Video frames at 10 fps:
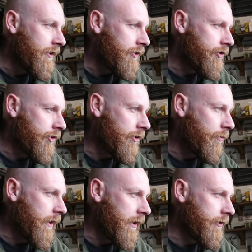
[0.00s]
So
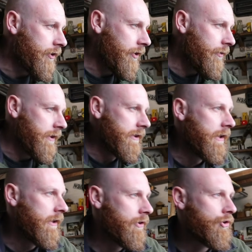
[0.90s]
what I'll do is
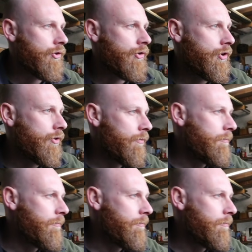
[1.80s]
I'll show you